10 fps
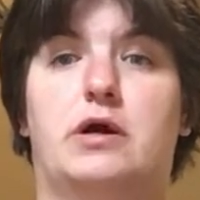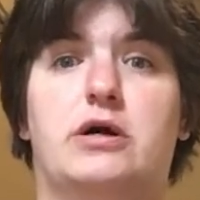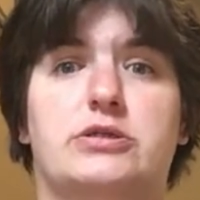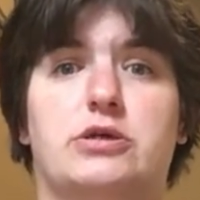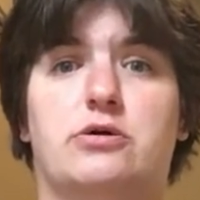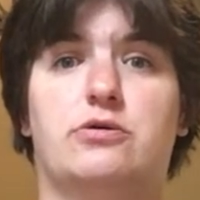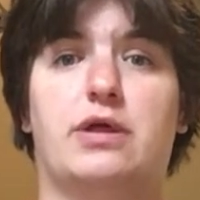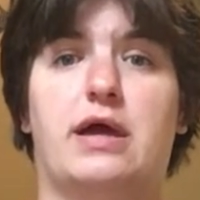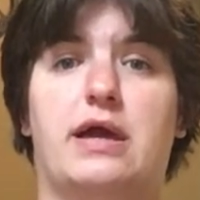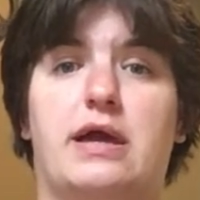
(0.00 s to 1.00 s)
also
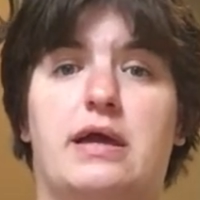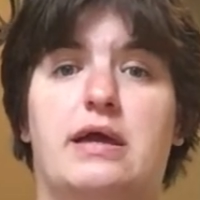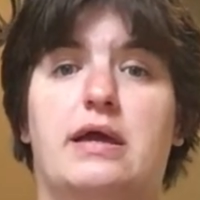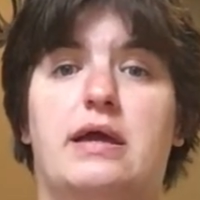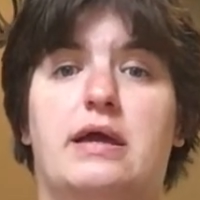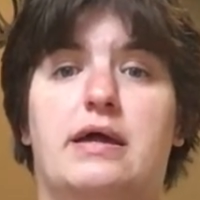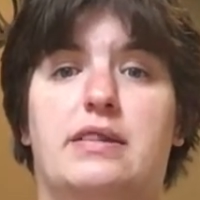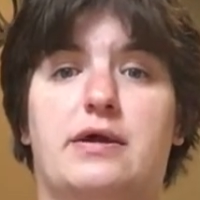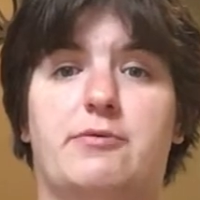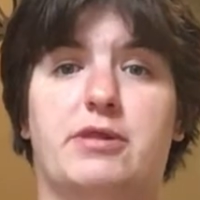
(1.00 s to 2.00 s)
they,
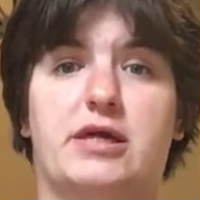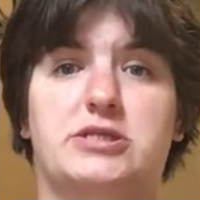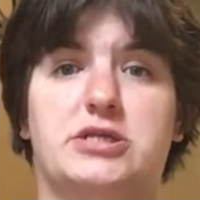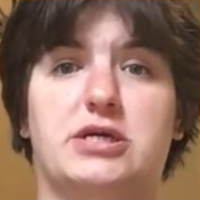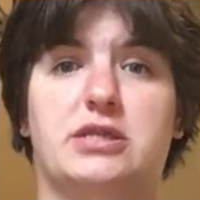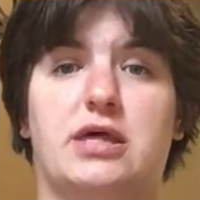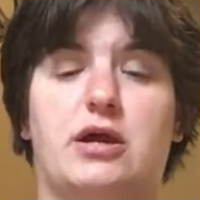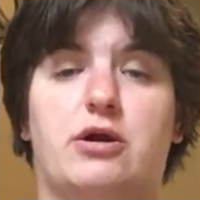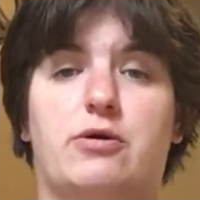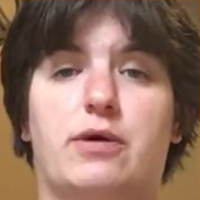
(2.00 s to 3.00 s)
in their religion, they
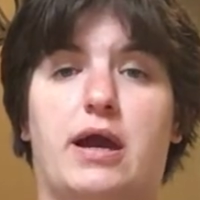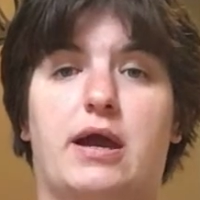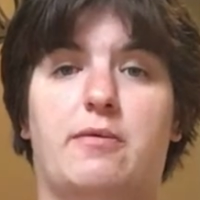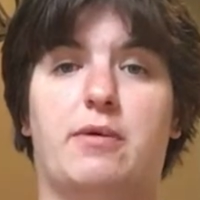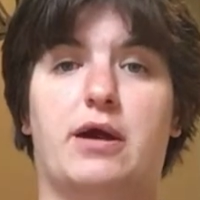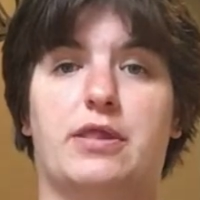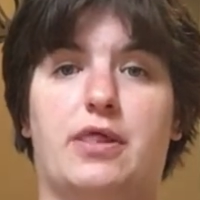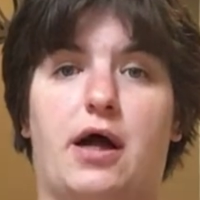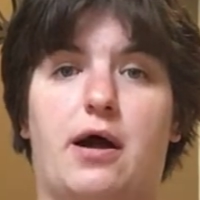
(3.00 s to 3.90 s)
are okay with